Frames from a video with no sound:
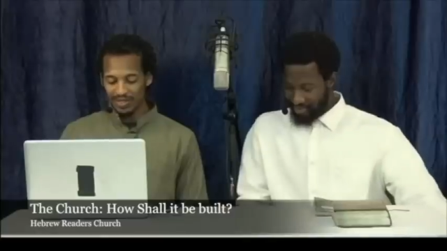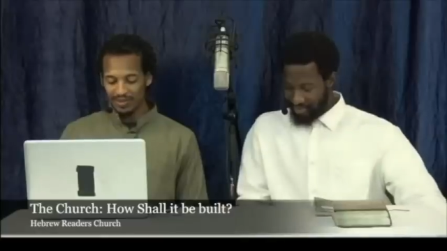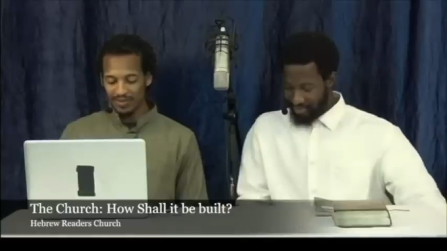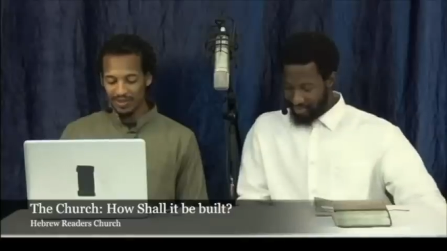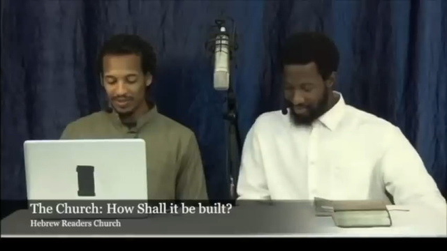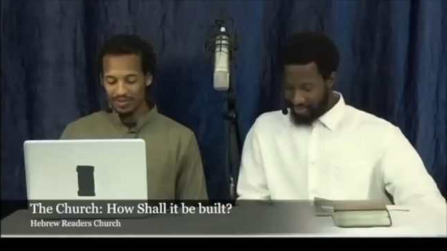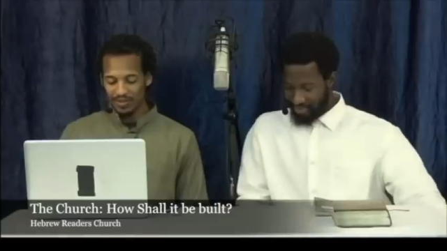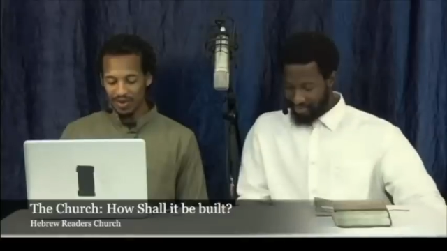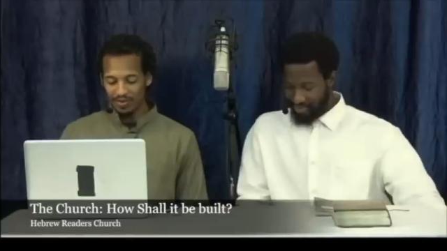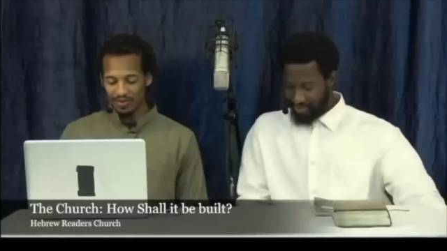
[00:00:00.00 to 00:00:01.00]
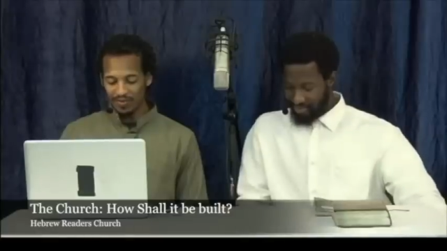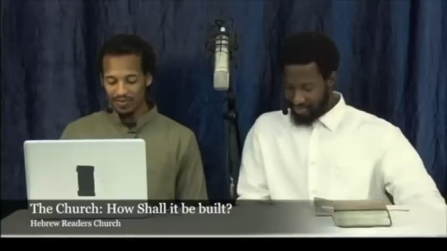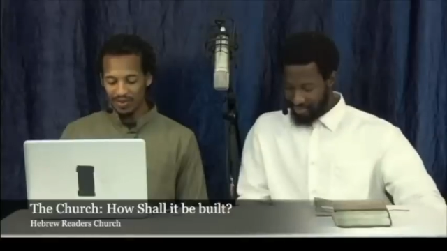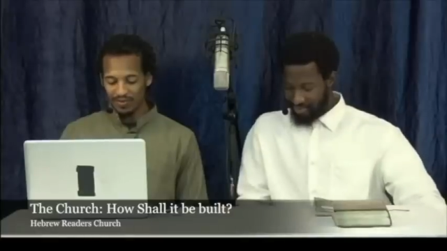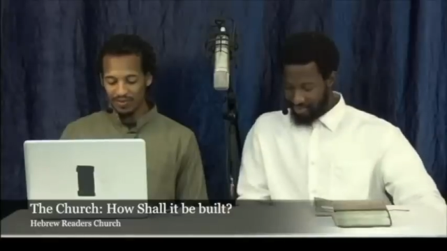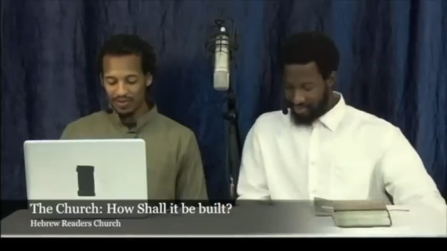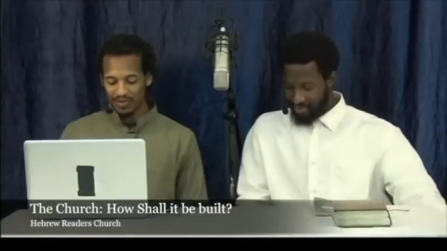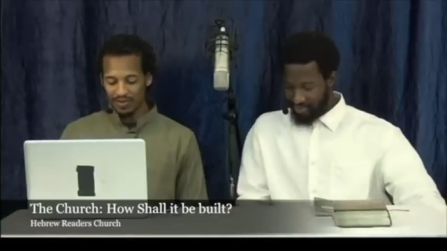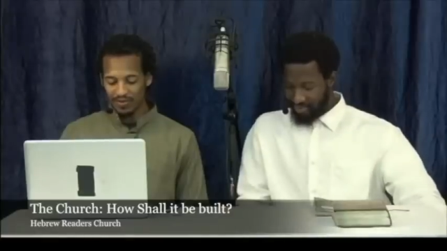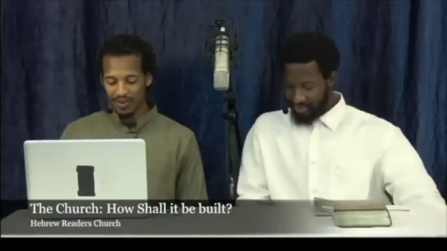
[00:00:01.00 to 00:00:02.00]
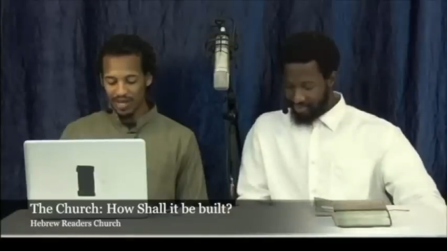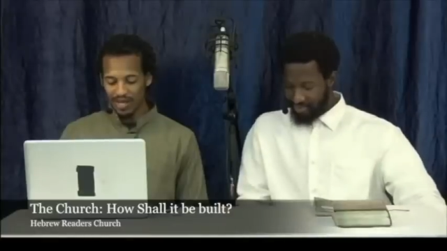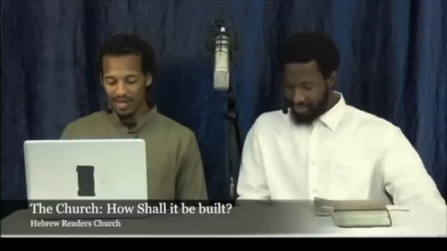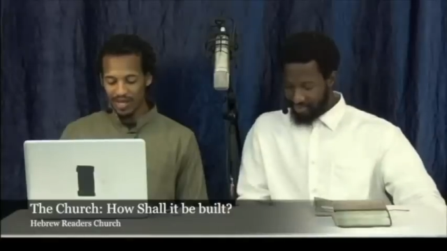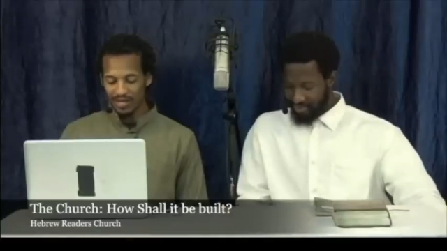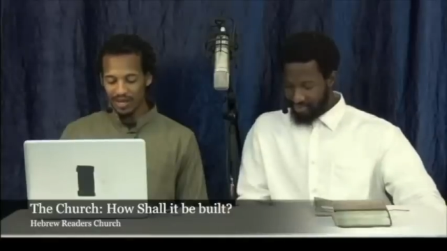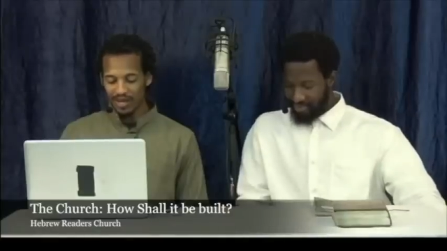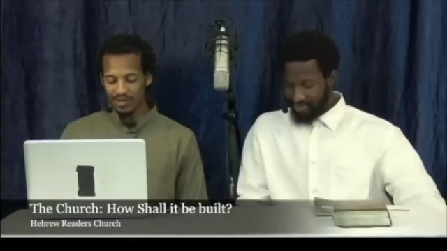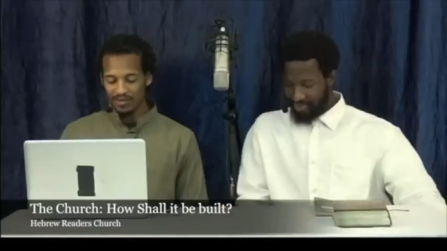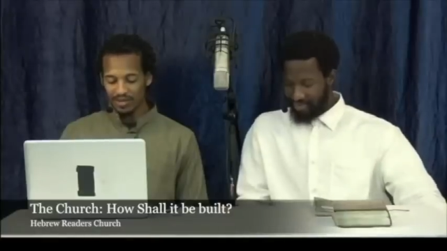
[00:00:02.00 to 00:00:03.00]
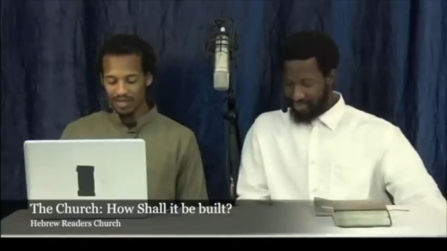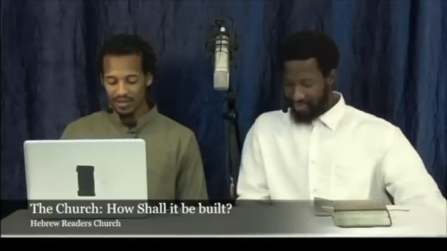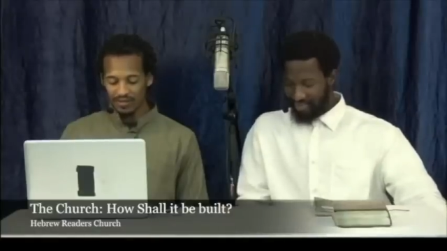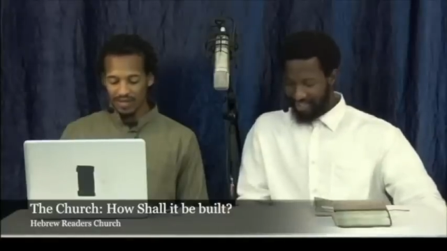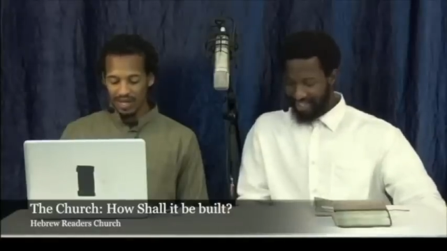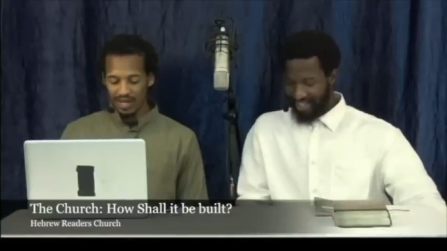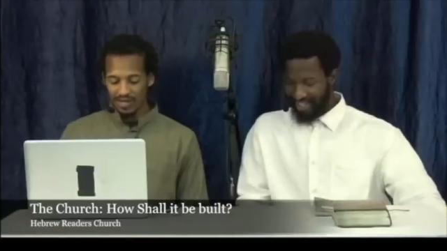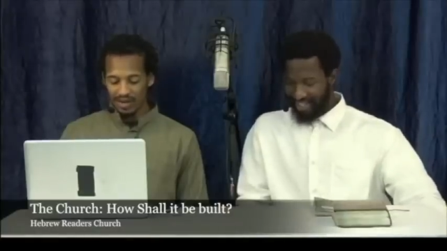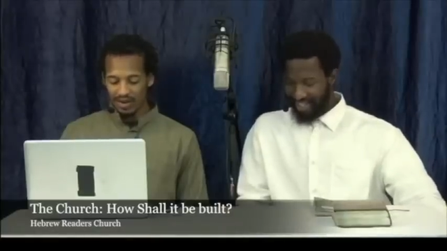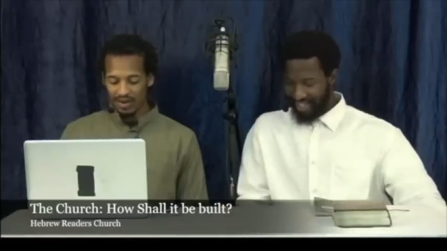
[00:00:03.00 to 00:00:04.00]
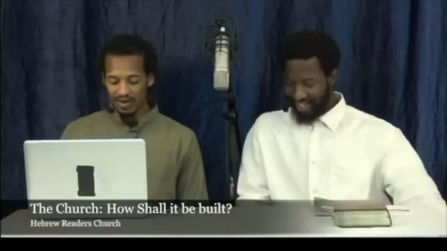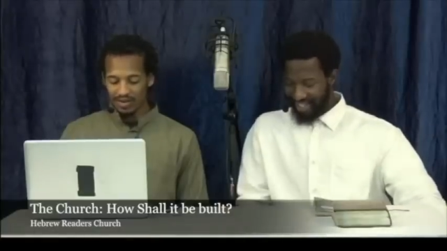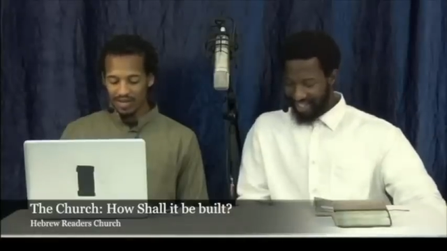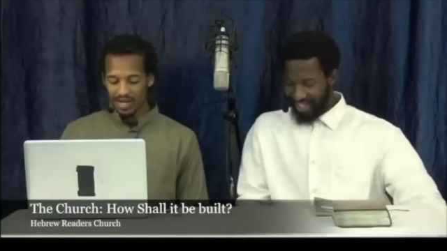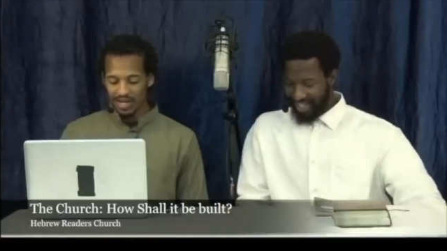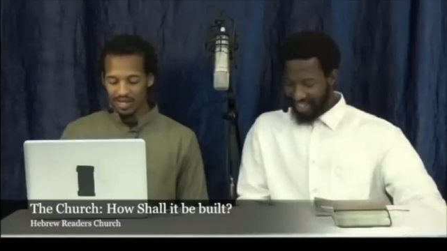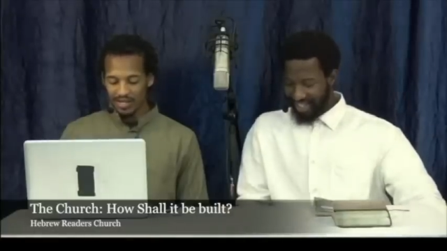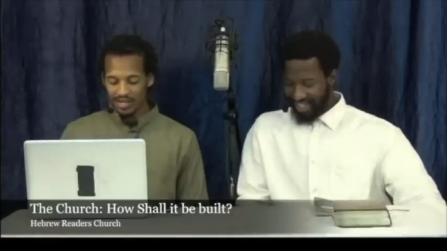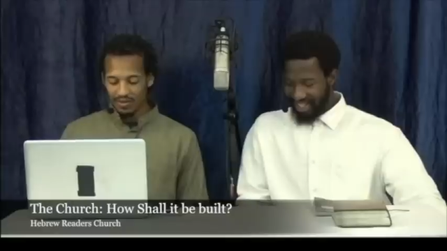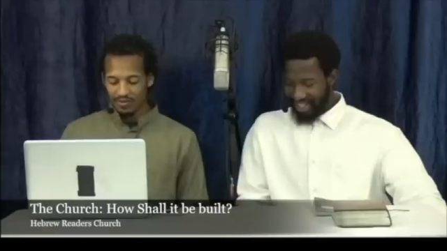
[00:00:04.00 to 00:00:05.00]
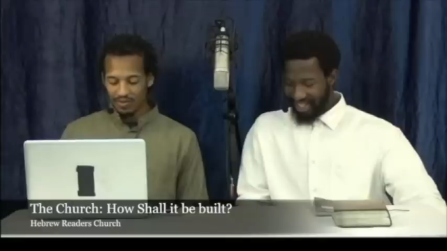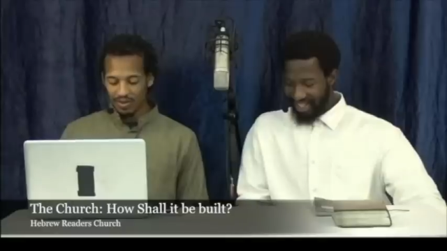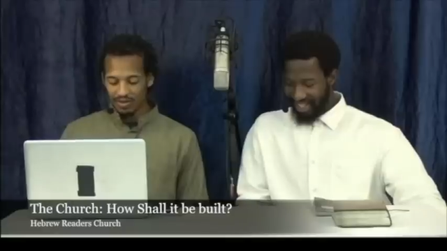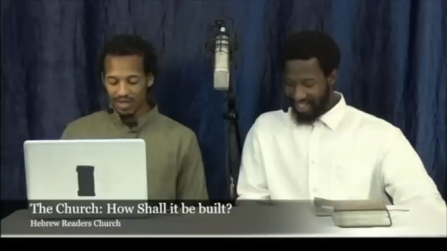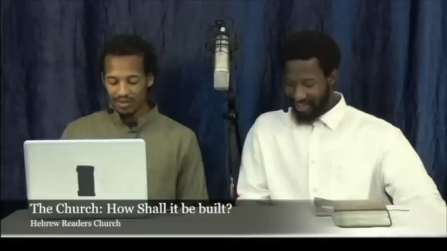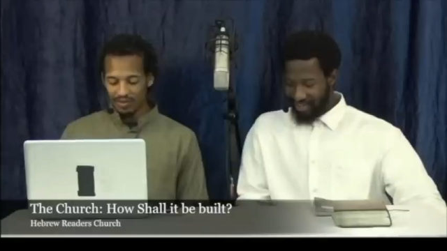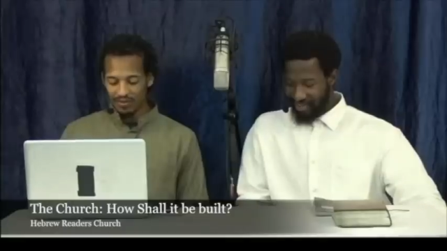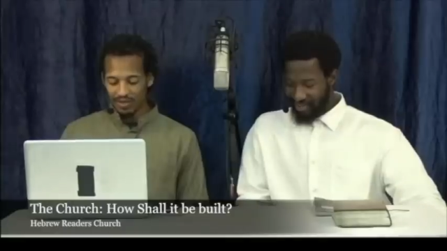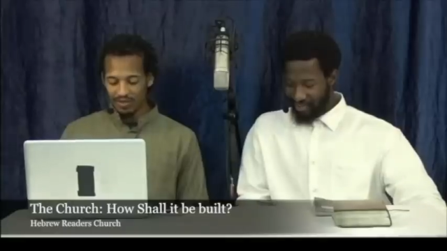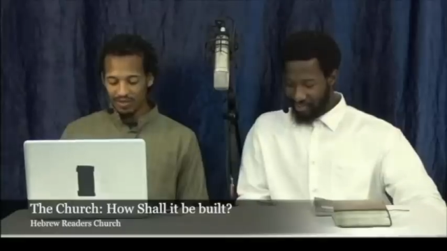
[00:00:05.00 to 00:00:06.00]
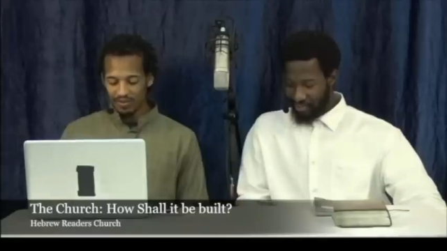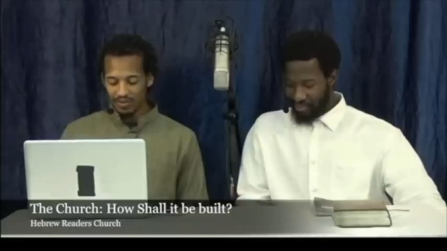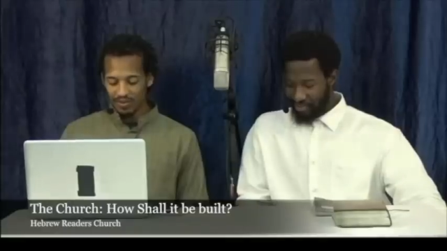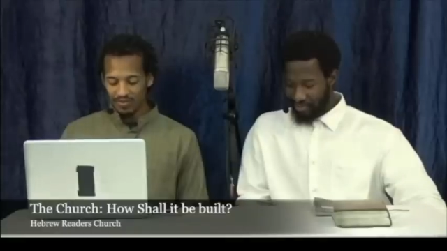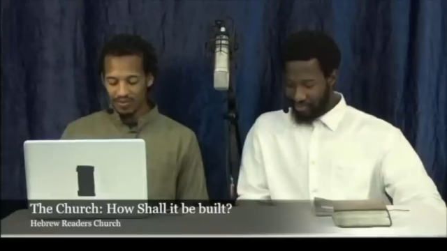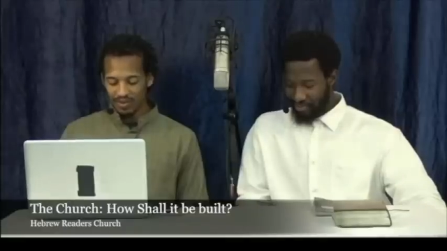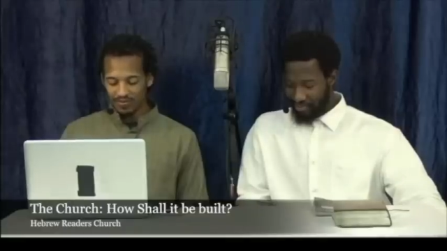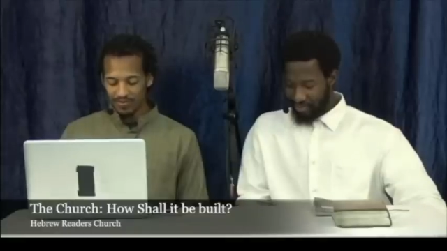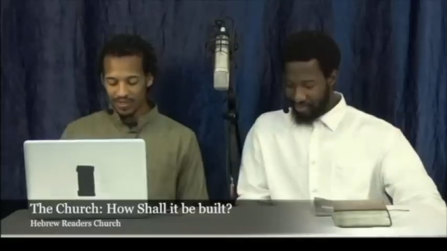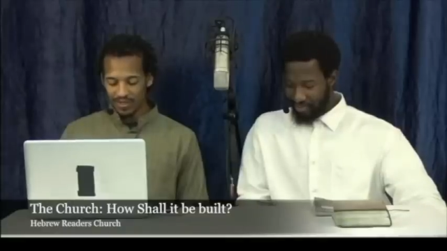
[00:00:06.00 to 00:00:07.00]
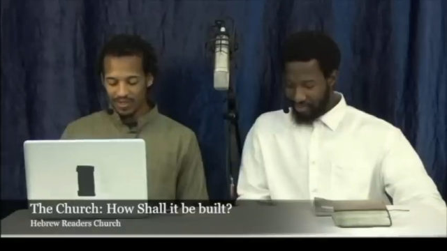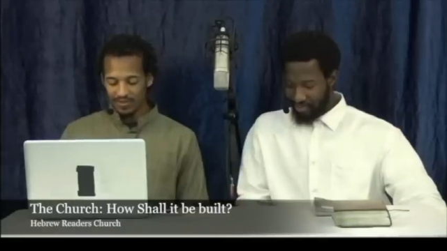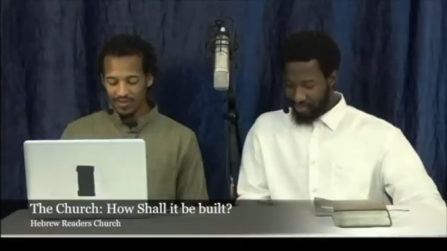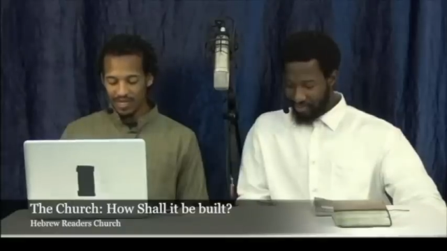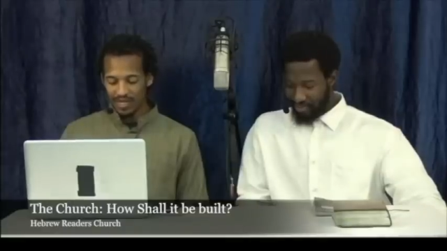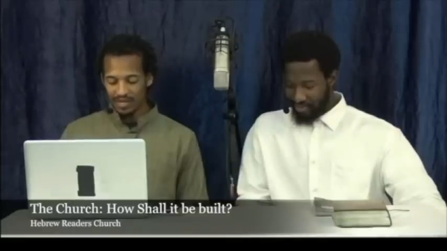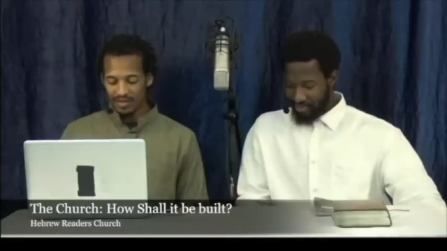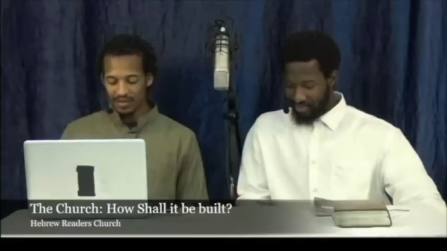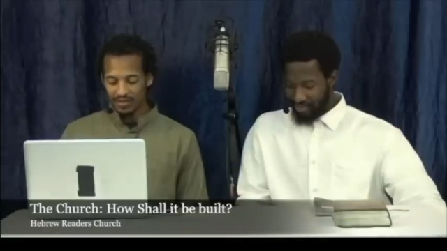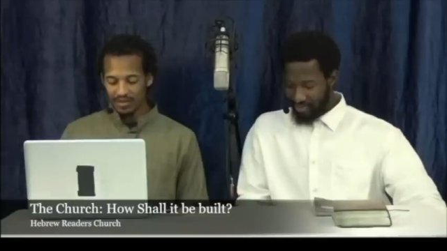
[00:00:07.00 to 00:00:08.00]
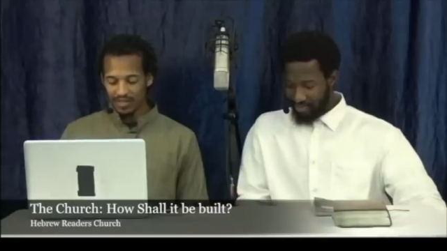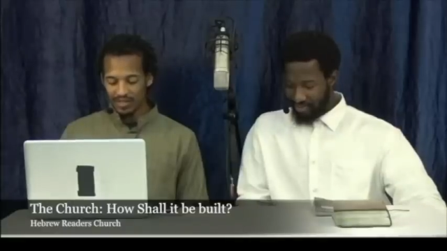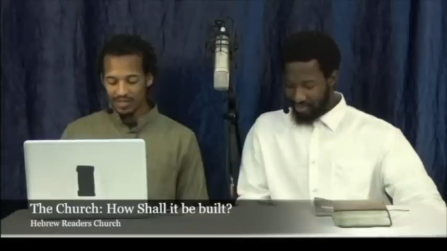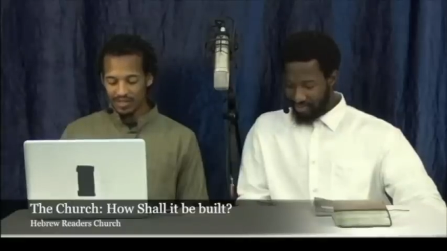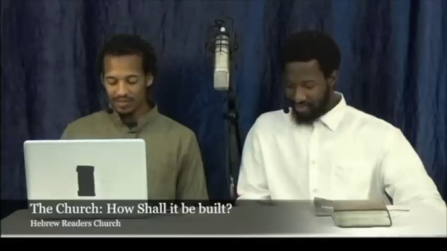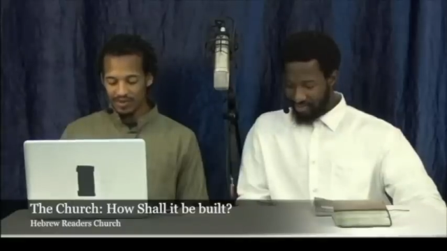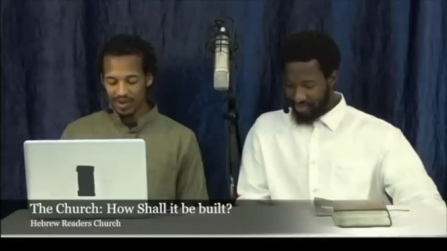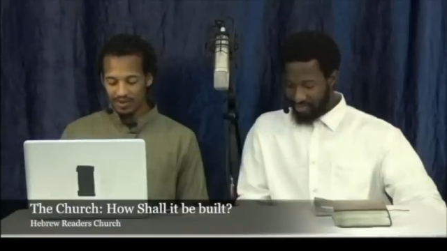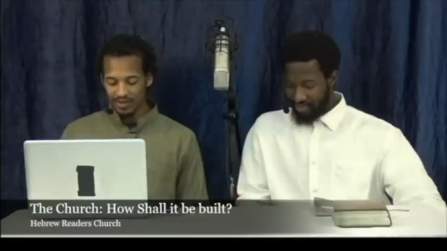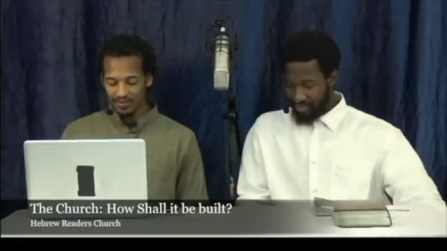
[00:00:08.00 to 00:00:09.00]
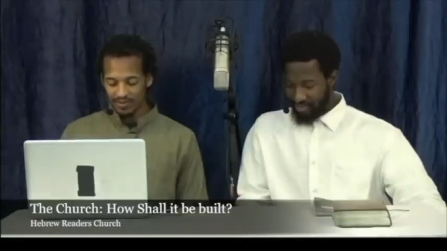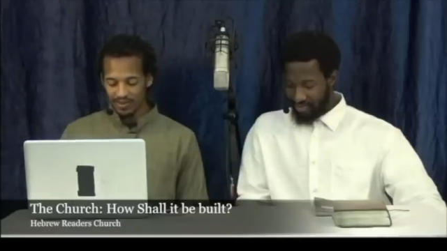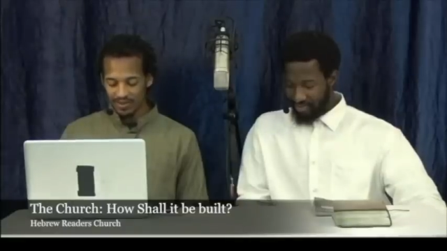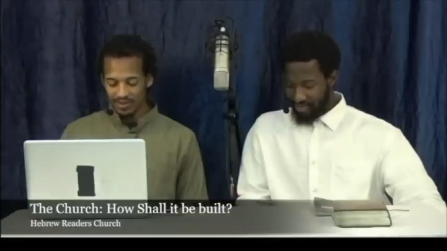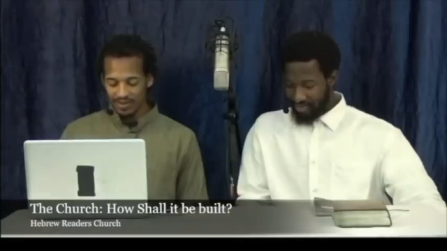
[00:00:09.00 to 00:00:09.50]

Speaker 1: the building walked with him on the right hand and on the left. And all they that worked at the building were with him, and many other glorious attendants around him.